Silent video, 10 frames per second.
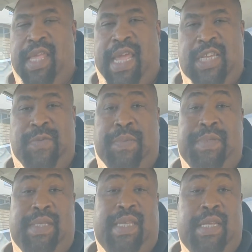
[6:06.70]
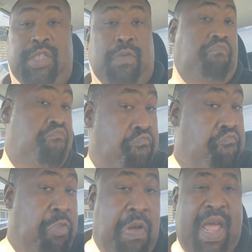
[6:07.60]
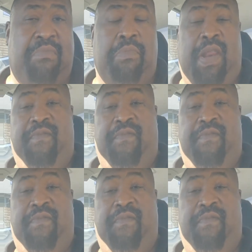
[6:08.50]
catches people's attention. We don't have the money